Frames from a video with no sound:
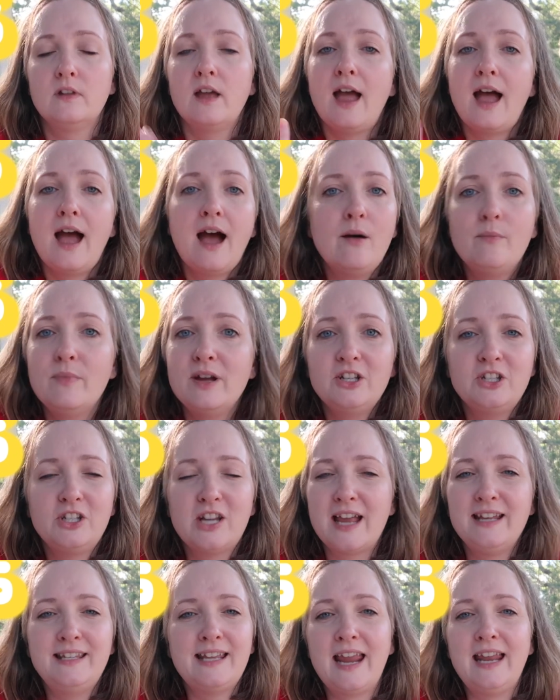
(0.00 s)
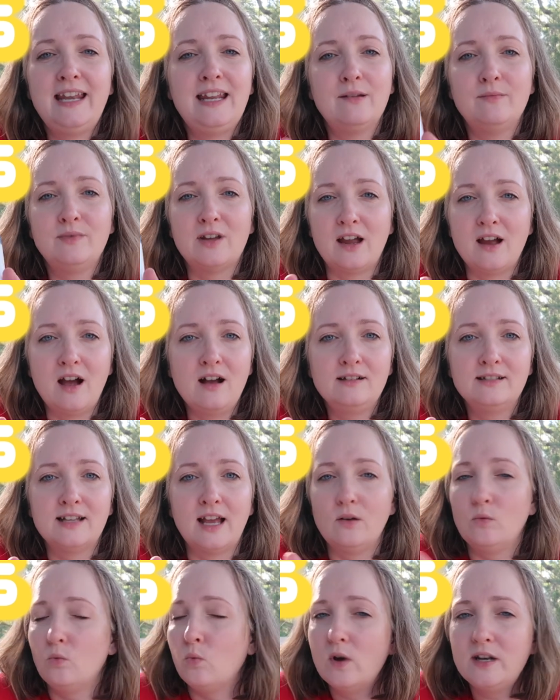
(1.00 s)
How much titanium
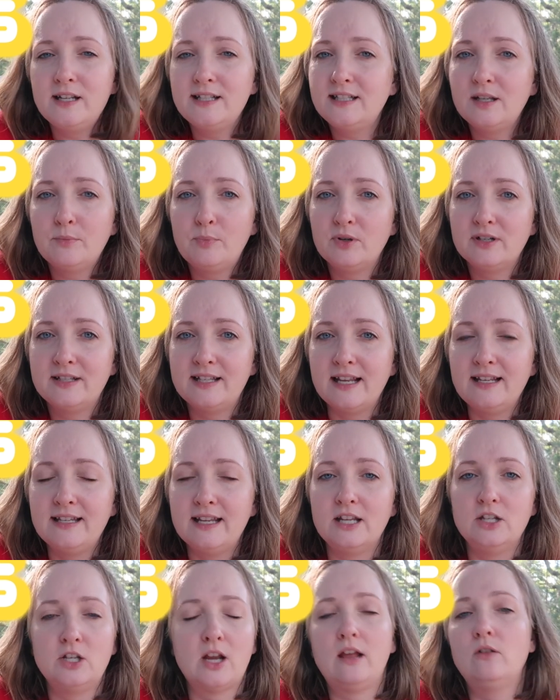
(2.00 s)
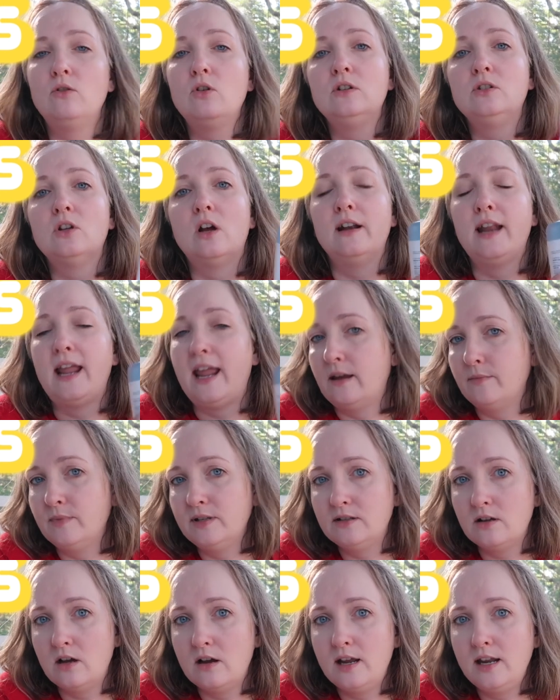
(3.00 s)
dioxide? What is the percentage? I looked on
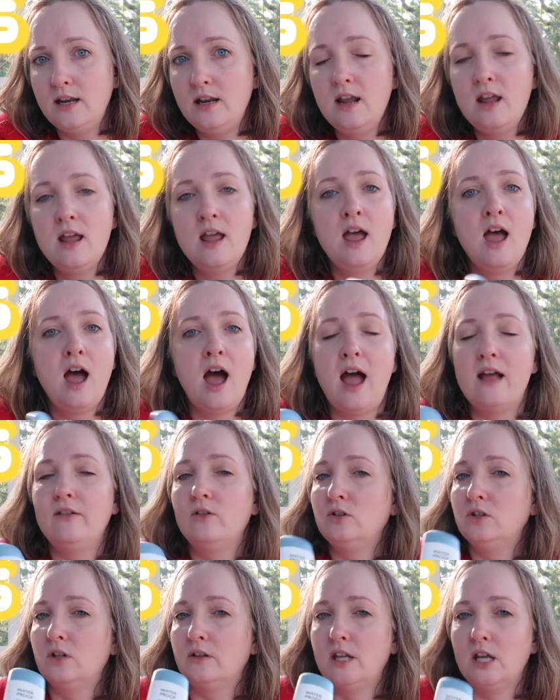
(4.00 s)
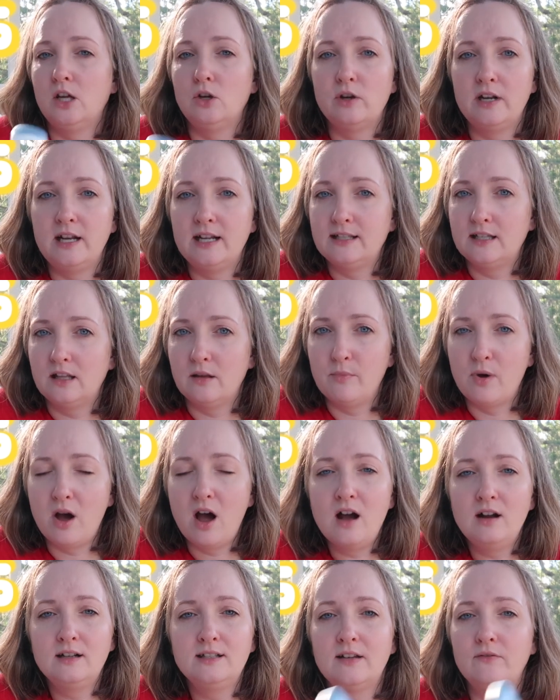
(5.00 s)
Amazon, I looked on the ingredients in the
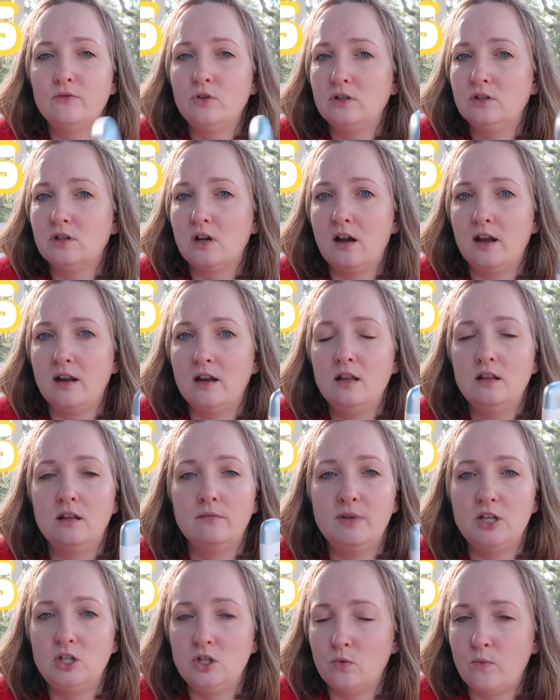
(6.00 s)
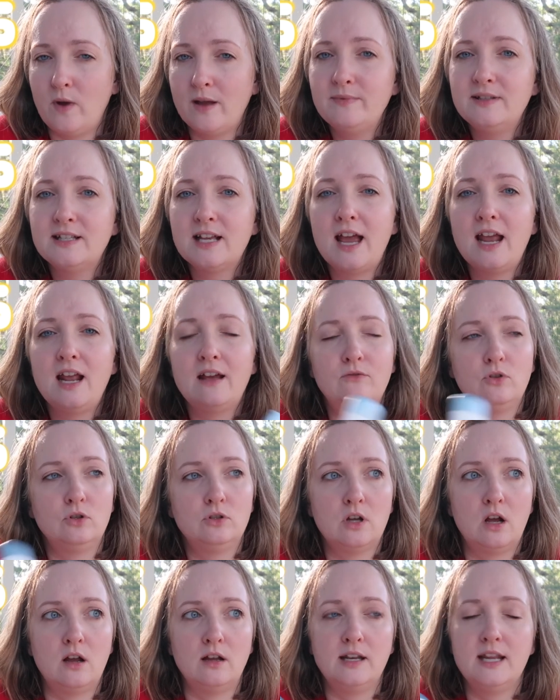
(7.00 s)
box, I've looked on the Missha website, I've
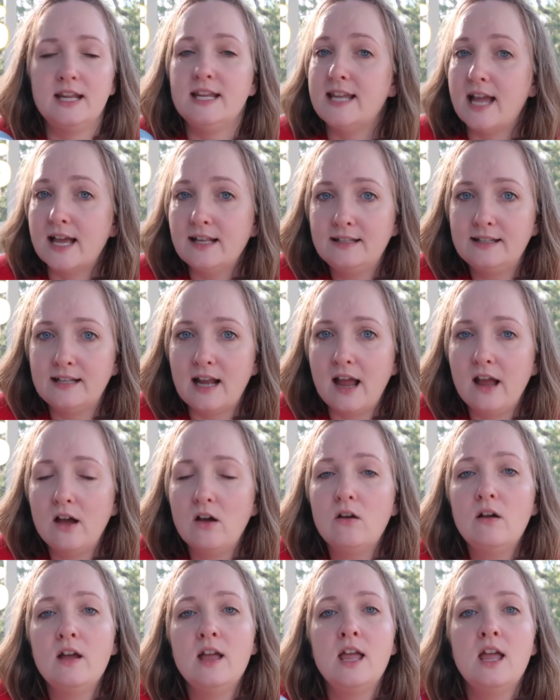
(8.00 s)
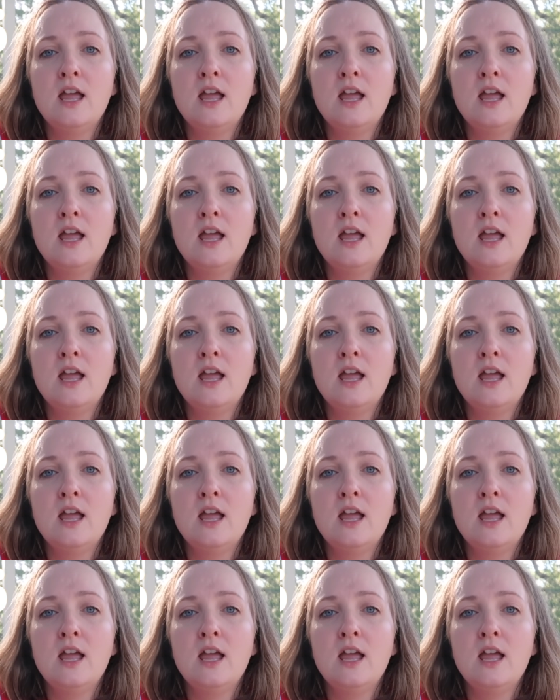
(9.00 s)
looked on Yes Style,